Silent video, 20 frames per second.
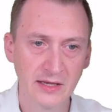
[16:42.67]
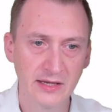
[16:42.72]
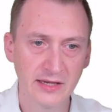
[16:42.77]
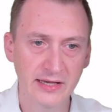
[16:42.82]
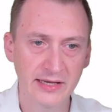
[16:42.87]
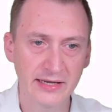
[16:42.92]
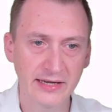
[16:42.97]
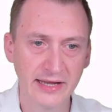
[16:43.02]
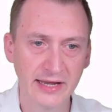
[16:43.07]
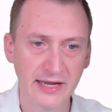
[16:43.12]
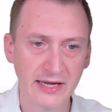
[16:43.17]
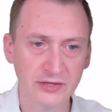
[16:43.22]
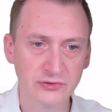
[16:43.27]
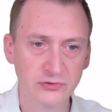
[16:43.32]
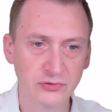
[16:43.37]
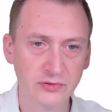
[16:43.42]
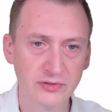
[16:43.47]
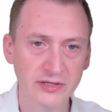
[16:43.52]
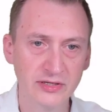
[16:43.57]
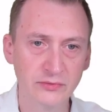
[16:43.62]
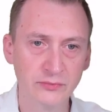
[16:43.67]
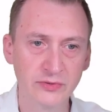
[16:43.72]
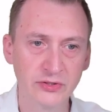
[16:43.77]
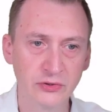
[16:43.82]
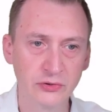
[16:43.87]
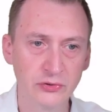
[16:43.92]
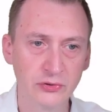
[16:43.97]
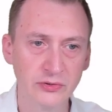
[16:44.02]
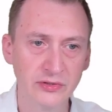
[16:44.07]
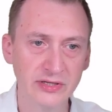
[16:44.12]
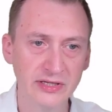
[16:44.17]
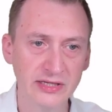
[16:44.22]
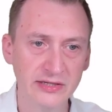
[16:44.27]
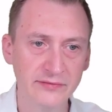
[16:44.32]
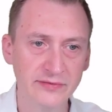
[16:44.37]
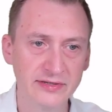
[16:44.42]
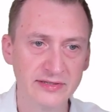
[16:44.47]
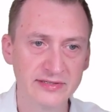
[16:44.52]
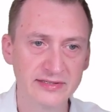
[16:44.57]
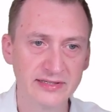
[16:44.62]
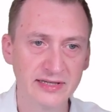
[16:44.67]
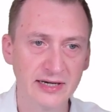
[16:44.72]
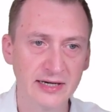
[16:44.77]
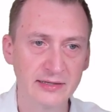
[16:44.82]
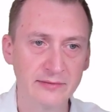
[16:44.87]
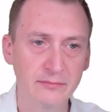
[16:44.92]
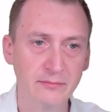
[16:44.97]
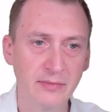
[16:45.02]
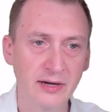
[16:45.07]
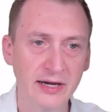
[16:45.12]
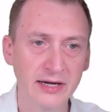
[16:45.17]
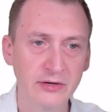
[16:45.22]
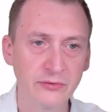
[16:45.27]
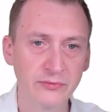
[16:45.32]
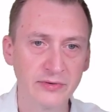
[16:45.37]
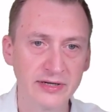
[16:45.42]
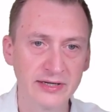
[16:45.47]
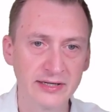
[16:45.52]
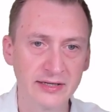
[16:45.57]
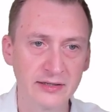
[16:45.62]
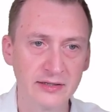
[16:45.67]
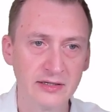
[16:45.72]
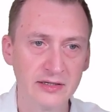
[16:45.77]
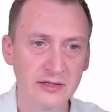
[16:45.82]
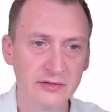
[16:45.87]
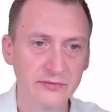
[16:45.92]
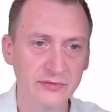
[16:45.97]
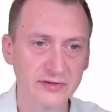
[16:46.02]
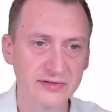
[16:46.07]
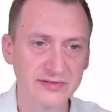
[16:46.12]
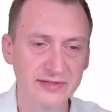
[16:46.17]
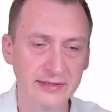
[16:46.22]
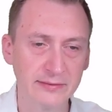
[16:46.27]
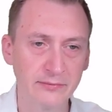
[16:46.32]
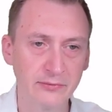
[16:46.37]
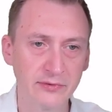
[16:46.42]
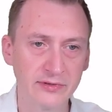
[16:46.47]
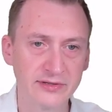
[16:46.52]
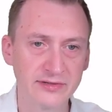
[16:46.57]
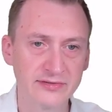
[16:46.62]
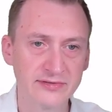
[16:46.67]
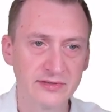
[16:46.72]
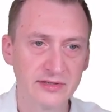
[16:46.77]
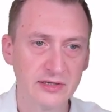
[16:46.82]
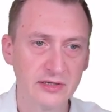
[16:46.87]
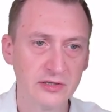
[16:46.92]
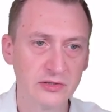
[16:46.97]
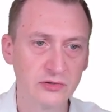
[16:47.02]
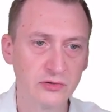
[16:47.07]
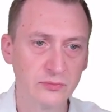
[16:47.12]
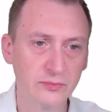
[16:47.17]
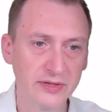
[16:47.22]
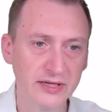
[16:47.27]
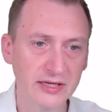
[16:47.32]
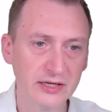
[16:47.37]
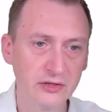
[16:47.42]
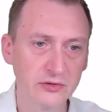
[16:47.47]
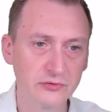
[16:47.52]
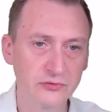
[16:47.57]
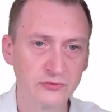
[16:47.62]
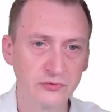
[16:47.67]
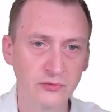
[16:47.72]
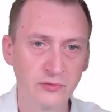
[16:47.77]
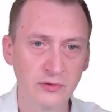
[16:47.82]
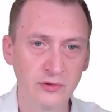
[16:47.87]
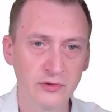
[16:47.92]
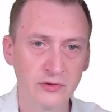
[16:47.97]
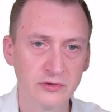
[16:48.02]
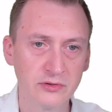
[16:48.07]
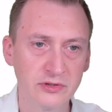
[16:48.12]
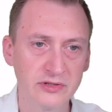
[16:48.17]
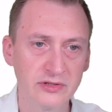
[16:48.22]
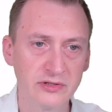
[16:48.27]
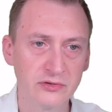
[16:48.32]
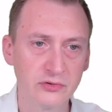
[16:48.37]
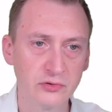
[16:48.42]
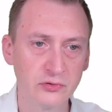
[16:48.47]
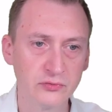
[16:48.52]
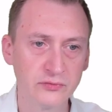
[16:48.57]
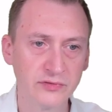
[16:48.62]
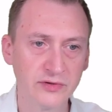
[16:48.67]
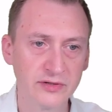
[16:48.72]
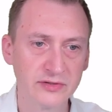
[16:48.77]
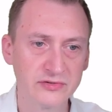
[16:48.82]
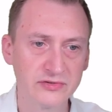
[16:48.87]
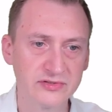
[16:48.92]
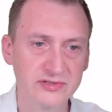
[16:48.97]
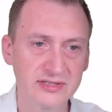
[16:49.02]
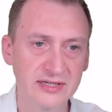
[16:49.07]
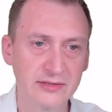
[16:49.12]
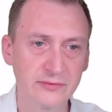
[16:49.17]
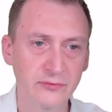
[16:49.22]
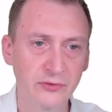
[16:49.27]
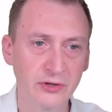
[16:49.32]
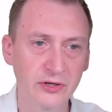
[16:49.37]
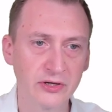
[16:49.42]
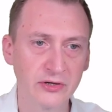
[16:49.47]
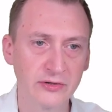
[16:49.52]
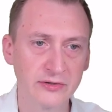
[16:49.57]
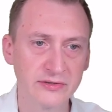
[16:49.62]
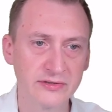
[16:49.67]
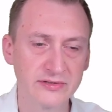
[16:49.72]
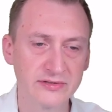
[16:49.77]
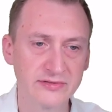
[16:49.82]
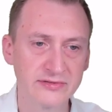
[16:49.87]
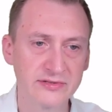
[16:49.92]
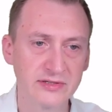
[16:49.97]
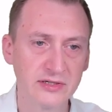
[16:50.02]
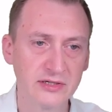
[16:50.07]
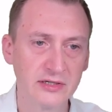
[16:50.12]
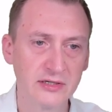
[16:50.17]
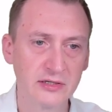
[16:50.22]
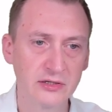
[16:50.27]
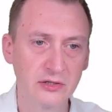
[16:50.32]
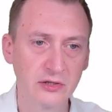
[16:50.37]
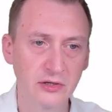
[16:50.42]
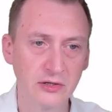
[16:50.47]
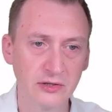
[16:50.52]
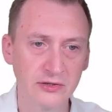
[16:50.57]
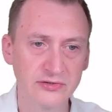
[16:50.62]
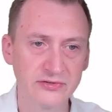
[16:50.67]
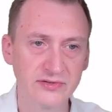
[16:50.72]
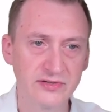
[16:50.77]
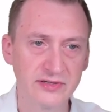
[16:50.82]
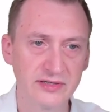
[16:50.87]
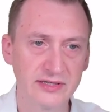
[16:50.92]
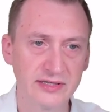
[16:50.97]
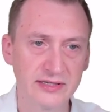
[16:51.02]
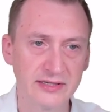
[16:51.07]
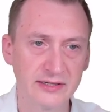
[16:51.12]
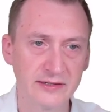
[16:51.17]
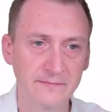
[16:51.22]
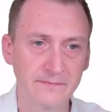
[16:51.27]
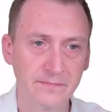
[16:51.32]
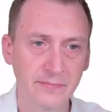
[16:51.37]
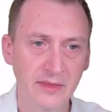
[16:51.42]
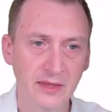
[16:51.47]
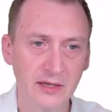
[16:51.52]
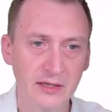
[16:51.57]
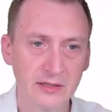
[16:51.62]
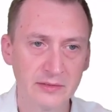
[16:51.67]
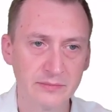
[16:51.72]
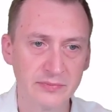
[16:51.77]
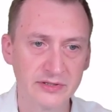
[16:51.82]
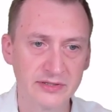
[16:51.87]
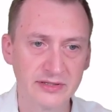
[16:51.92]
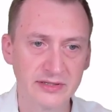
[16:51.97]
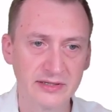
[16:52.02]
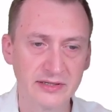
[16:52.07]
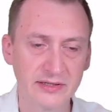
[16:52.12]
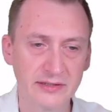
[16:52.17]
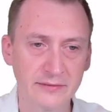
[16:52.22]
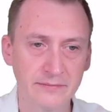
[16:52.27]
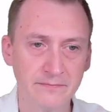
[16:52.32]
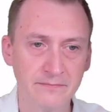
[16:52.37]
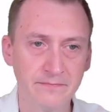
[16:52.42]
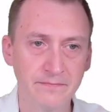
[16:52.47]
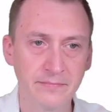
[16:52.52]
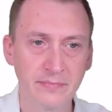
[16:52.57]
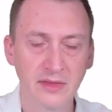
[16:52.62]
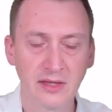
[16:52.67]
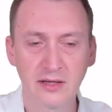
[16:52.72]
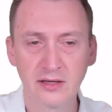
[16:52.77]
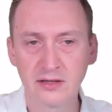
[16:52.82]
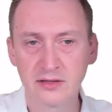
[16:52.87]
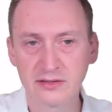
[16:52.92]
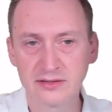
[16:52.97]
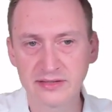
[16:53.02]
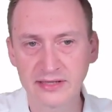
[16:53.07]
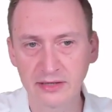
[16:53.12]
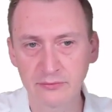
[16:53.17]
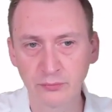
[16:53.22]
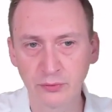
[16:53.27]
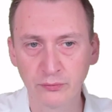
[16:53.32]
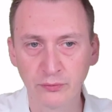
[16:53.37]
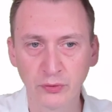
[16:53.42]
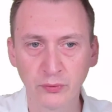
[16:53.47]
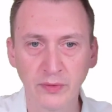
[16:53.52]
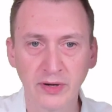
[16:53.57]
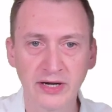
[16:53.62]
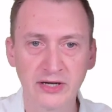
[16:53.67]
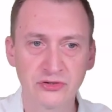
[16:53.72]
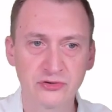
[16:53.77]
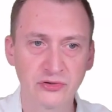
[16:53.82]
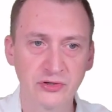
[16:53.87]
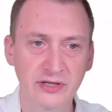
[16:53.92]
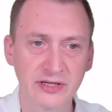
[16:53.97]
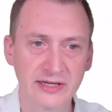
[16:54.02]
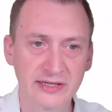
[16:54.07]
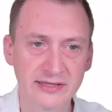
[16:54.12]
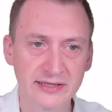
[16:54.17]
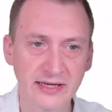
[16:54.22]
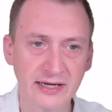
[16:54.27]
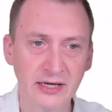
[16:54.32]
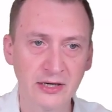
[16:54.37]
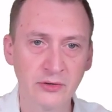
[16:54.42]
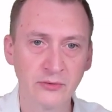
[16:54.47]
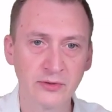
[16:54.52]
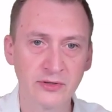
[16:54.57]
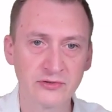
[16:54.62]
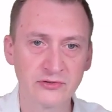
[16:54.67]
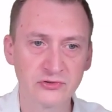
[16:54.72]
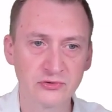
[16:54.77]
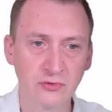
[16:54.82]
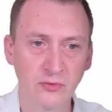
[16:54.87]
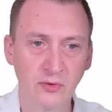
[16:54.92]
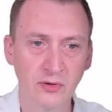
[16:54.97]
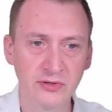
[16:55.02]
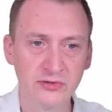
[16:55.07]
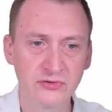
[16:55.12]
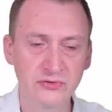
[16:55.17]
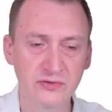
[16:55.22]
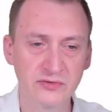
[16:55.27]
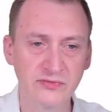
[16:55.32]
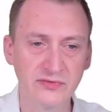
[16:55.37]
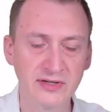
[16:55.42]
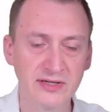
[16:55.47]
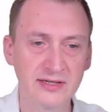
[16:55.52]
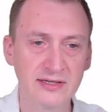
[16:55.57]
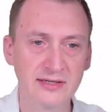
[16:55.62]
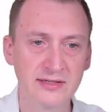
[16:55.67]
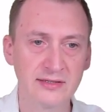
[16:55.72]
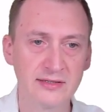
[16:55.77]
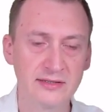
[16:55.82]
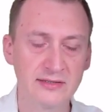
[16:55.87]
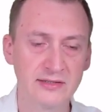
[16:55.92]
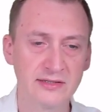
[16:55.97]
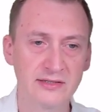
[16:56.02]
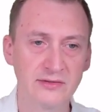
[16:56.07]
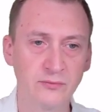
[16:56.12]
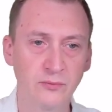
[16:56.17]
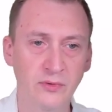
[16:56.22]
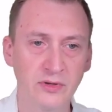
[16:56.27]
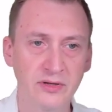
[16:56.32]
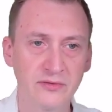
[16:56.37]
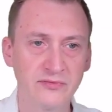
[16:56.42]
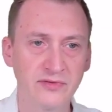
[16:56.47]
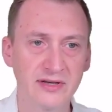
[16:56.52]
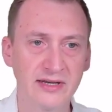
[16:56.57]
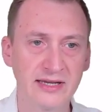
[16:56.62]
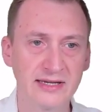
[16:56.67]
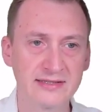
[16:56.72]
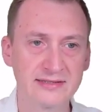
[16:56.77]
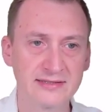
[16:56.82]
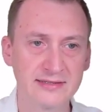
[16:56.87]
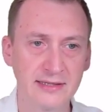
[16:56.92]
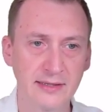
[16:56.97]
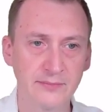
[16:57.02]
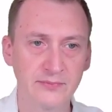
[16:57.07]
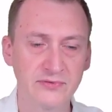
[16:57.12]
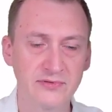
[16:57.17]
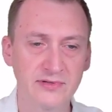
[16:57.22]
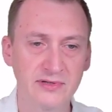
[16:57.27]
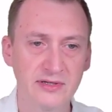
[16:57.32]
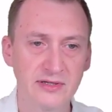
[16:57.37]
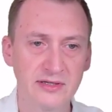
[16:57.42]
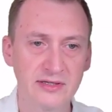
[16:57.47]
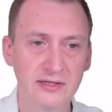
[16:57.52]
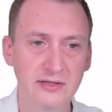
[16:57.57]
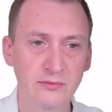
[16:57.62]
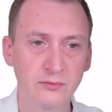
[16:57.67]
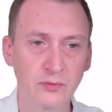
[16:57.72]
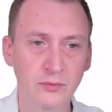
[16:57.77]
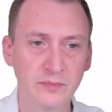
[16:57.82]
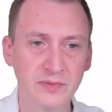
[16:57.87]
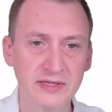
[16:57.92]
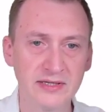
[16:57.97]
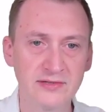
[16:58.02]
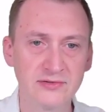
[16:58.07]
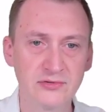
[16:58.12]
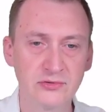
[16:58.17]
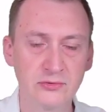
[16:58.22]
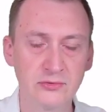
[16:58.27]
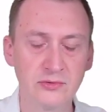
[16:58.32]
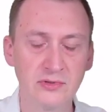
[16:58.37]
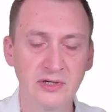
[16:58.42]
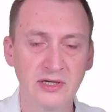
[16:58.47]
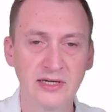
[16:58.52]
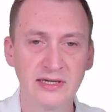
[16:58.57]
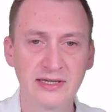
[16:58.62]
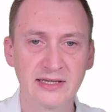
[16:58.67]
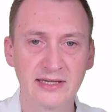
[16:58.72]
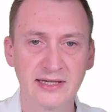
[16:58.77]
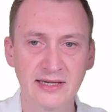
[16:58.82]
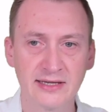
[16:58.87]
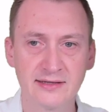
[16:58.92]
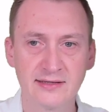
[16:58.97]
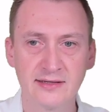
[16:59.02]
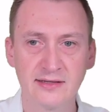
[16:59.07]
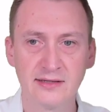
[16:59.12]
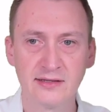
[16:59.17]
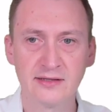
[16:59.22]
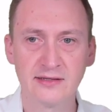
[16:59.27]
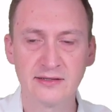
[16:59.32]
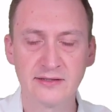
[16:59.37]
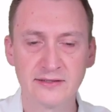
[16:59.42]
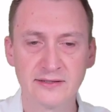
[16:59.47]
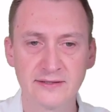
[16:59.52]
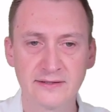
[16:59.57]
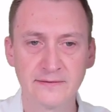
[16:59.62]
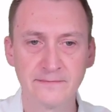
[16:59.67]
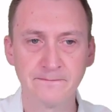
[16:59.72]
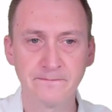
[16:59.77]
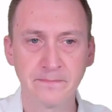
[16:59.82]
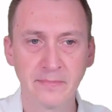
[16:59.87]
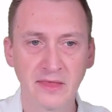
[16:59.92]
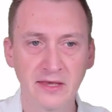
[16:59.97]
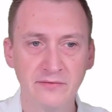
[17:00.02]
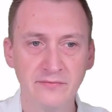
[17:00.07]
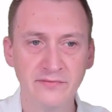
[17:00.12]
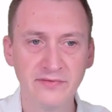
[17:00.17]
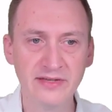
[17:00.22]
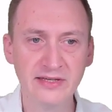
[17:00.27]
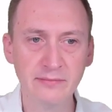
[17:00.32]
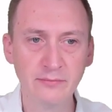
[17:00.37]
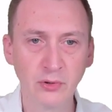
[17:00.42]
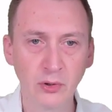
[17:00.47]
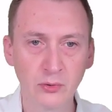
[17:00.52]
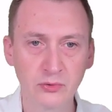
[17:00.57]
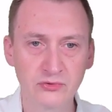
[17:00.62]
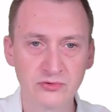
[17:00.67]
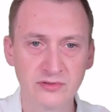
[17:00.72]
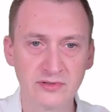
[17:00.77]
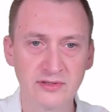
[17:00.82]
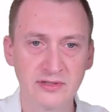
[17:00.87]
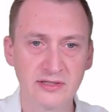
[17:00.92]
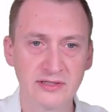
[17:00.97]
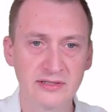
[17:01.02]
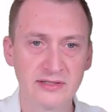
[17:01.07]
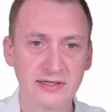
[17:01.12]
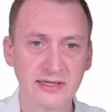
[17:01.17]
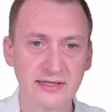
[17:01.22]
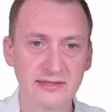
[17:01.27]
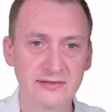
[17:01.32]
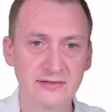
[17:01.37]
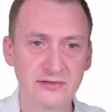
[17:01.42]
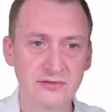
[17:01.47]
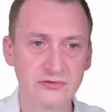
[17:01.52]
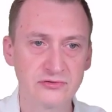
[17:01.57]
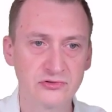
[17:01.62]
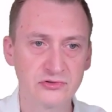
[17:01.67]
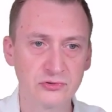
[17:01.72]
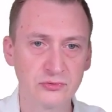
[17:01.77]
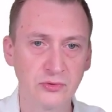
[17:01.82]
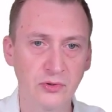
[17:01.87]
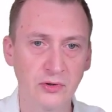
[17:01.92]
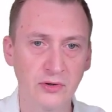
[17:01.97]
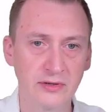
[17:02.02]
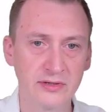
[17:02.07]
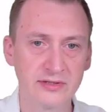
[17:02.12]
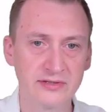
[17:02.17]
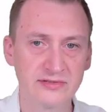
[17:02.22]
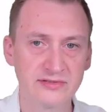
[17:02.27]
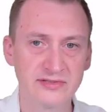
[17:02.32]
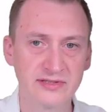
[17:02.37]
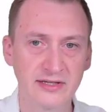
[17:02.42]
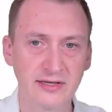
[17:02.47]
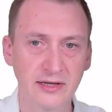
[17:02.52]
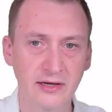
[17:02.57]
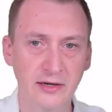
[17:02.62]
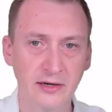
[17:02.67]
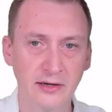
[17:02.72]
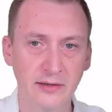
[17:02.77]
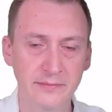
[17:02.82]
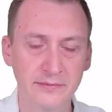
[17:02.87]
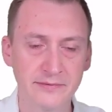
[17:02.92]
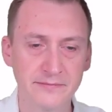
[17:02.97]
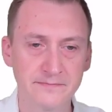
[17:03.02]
And actually we could even start migrating, for example, this domain controller over to start running on this cluster here. But that would require shutting it down and so on. So I think one of the next steps would be to get vMotion and so on set up.